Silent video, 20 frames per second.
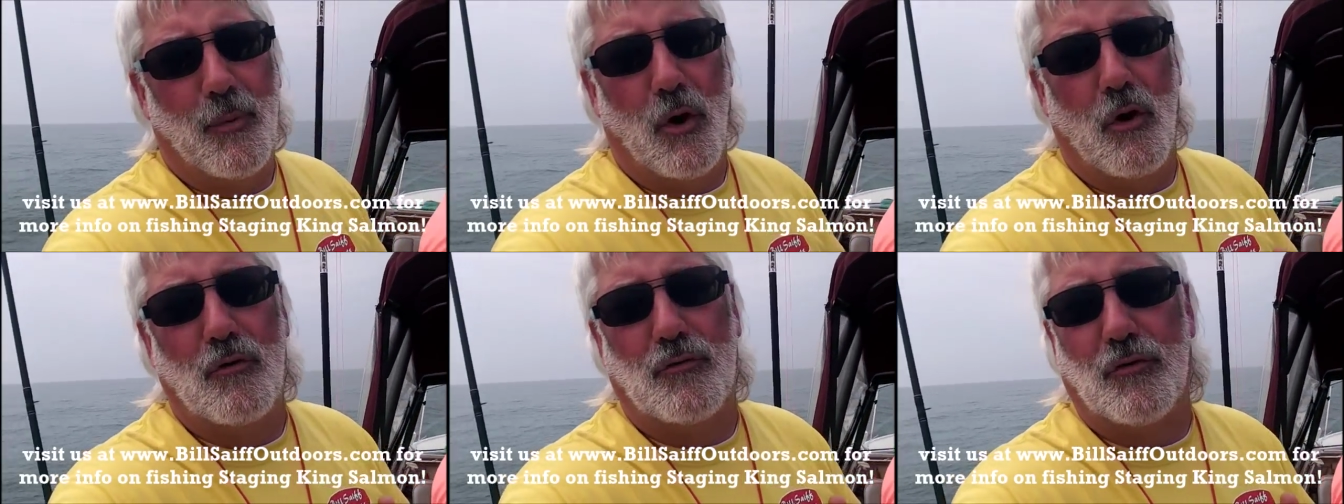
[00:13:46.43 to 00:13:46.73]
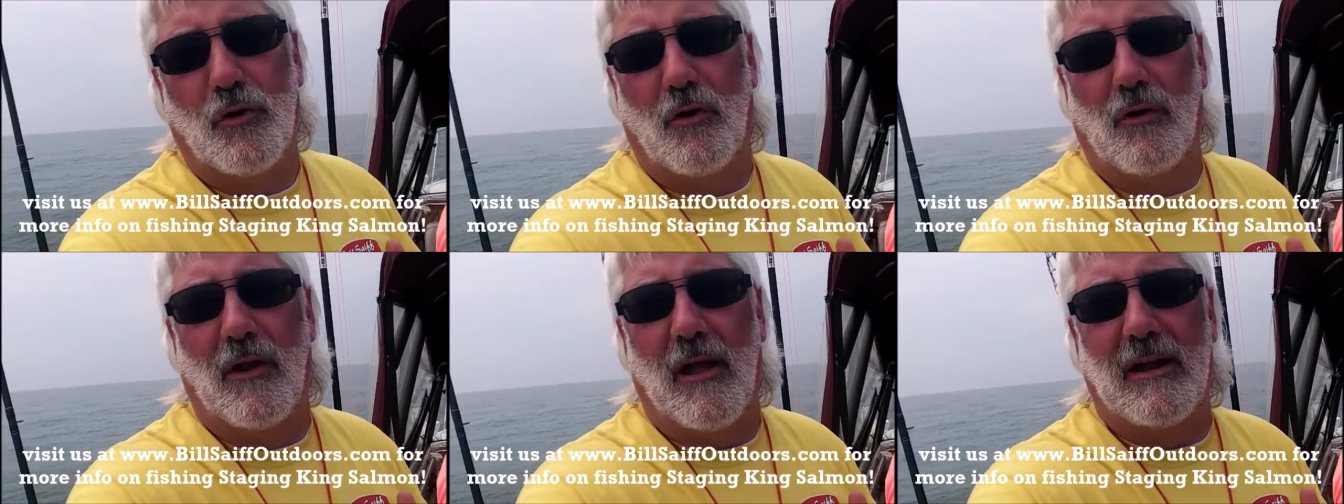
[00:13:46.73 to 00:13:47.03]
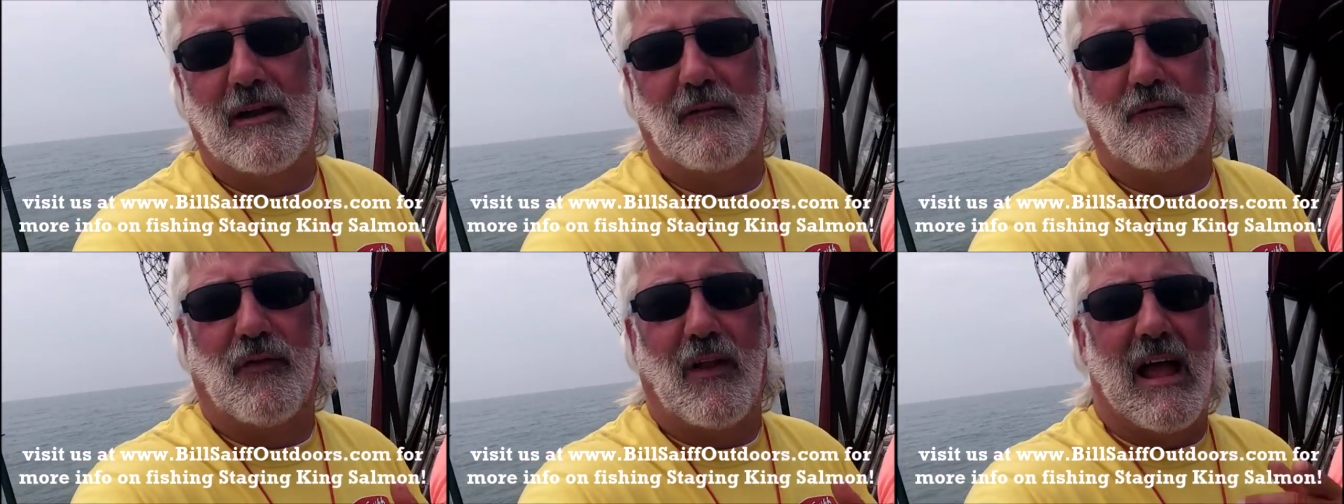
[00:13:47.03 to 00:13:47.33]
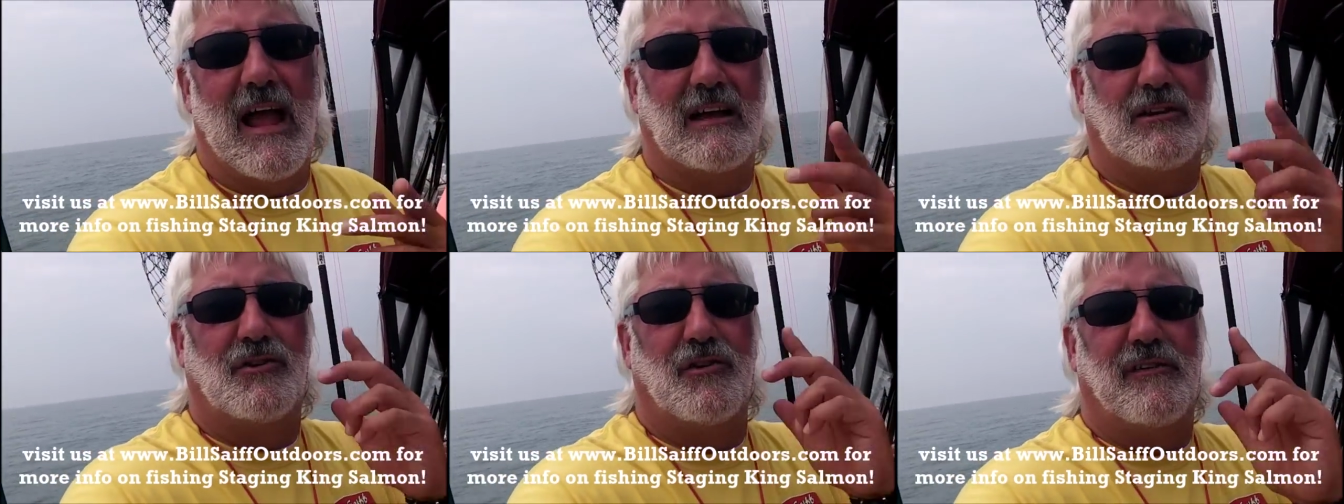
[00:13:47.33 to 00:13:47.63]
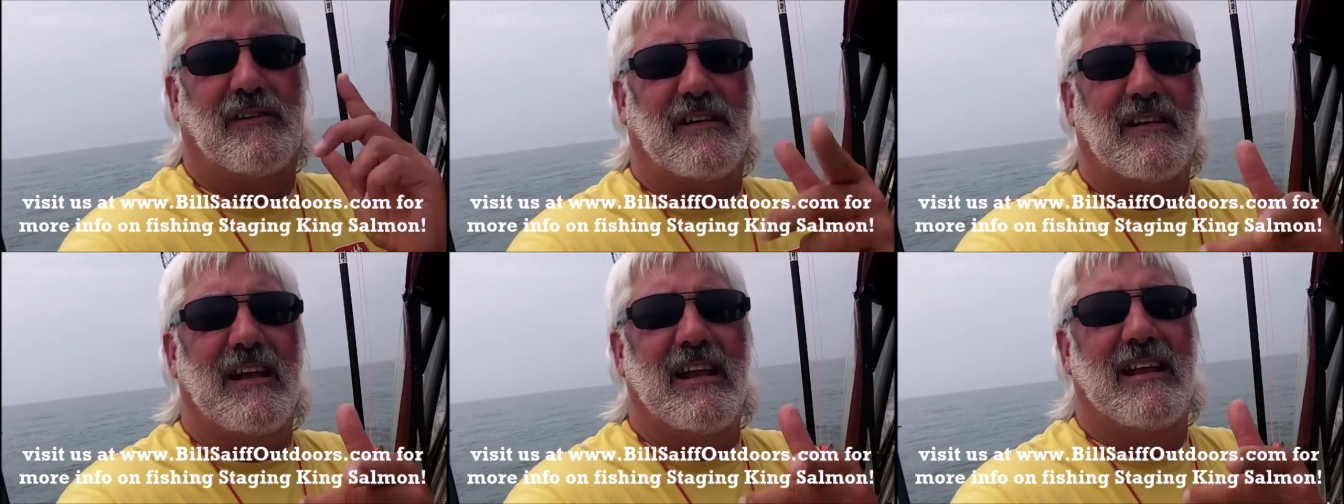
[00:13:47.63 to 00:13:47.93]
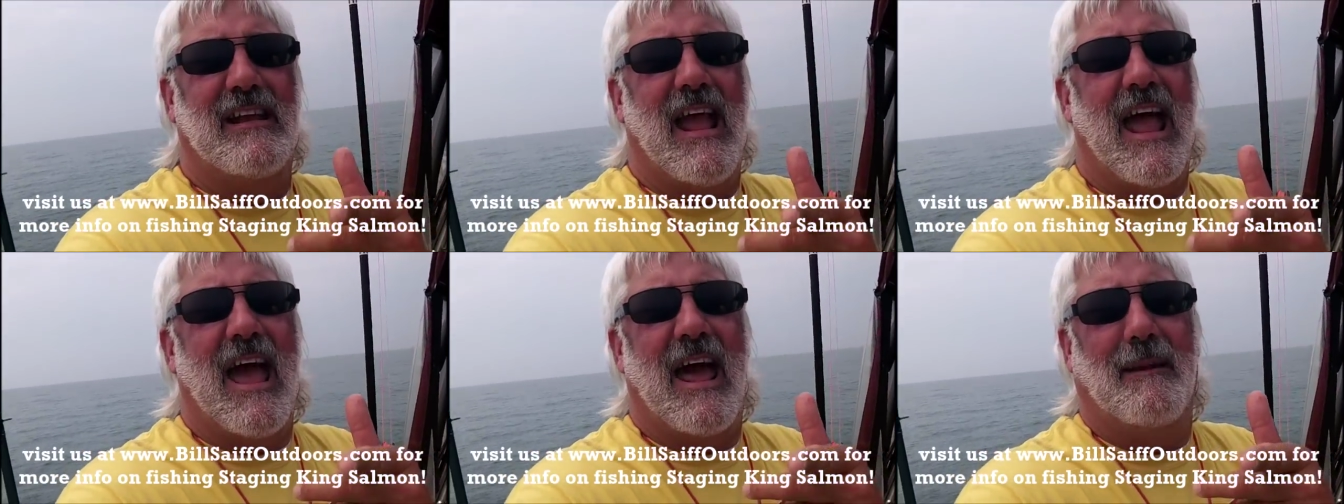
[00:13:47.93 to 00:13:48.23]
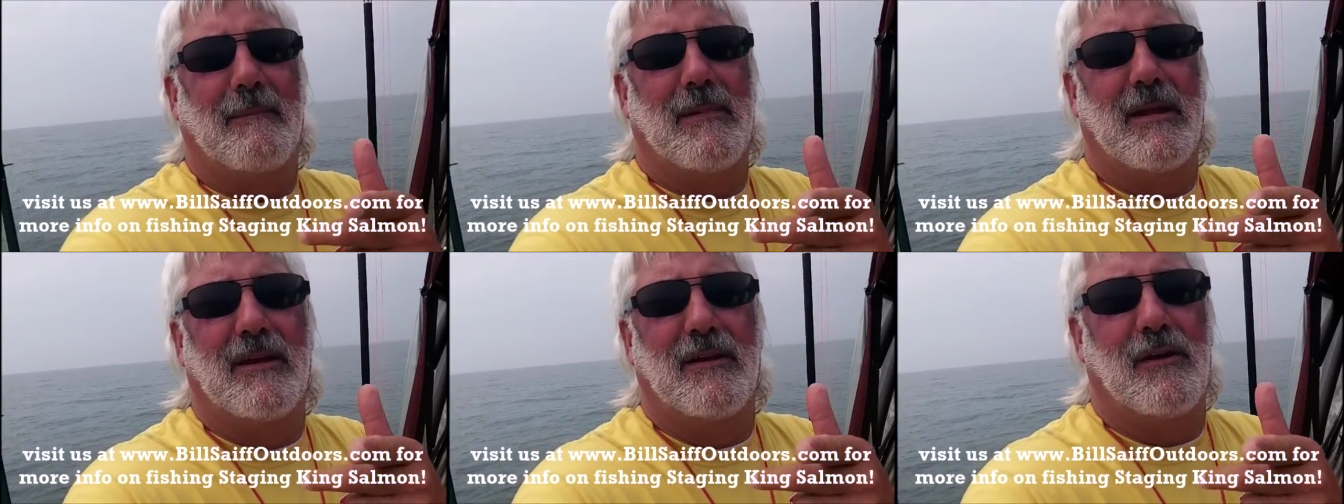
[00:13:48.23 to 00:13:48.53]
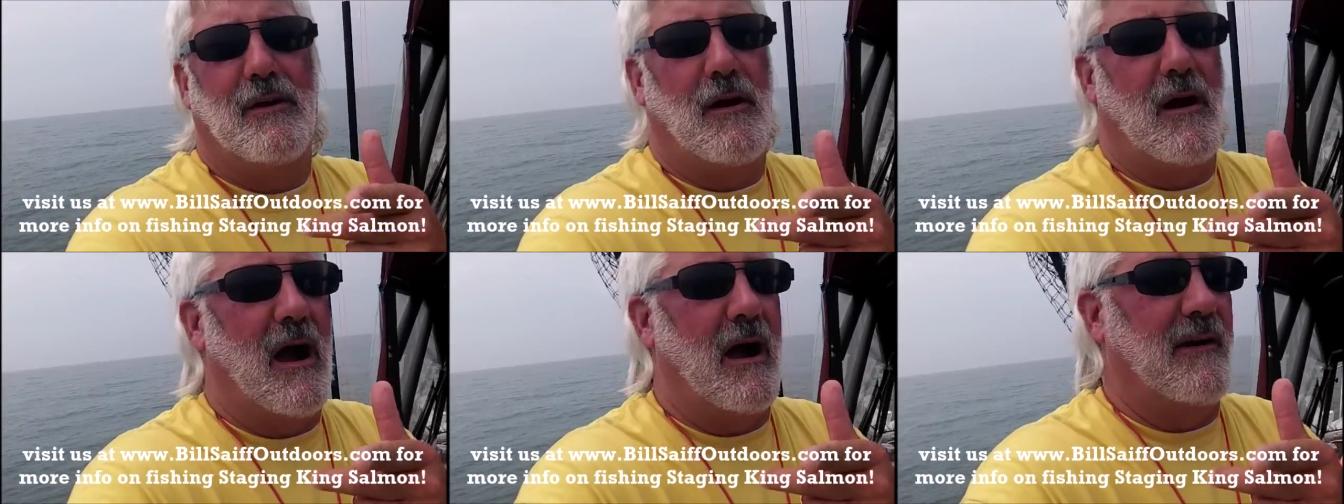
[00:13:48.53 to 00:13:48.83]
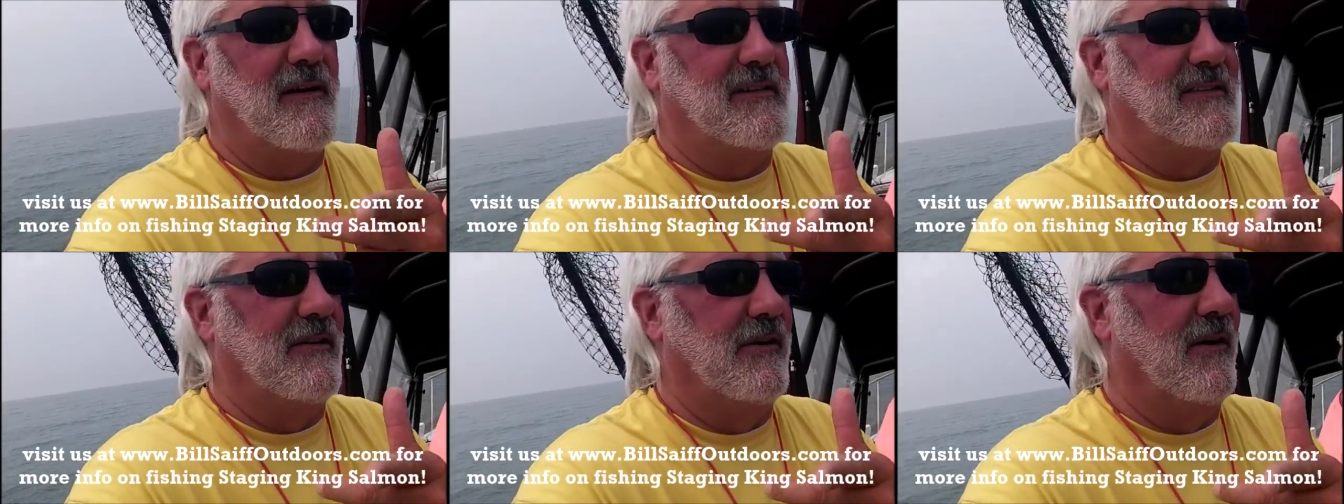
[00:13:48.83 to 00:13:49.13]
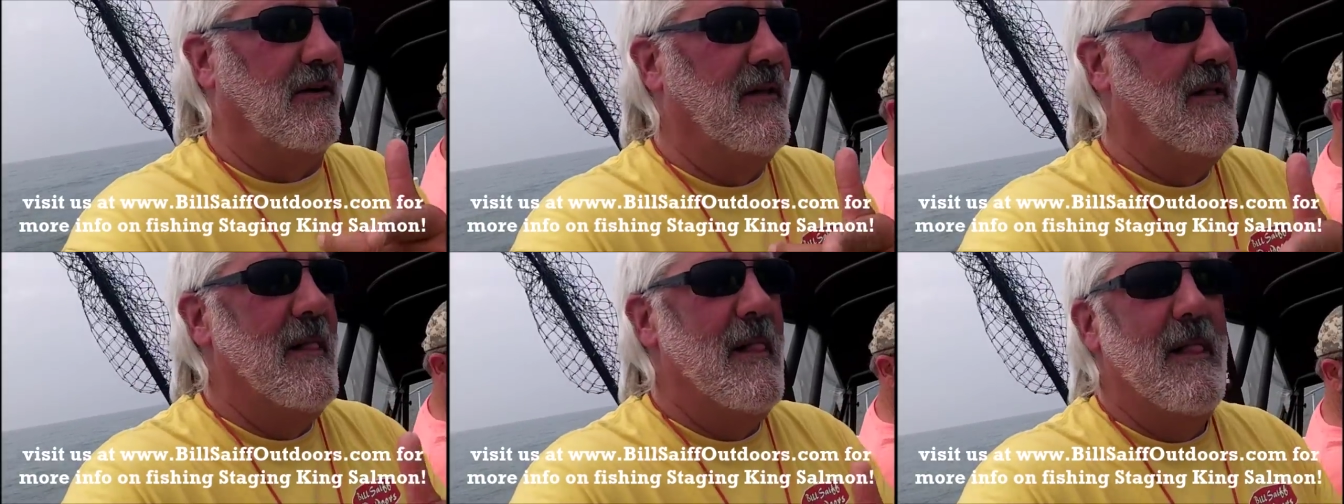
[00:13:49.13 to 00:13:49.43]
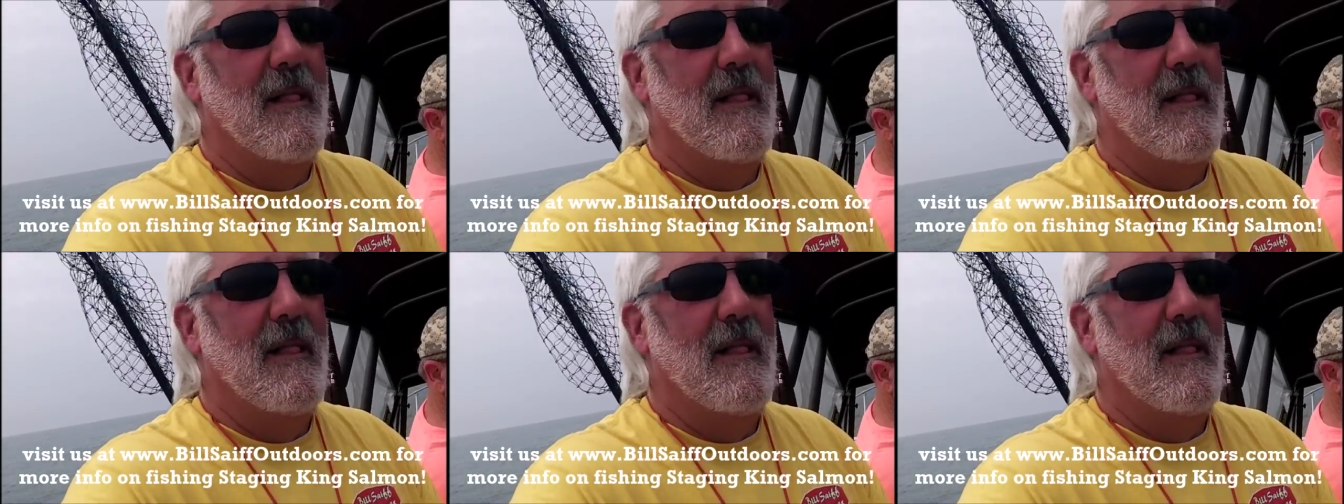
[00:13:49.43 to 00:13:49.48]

Pro Troll lighted flashers, you need to add them into your arsenal.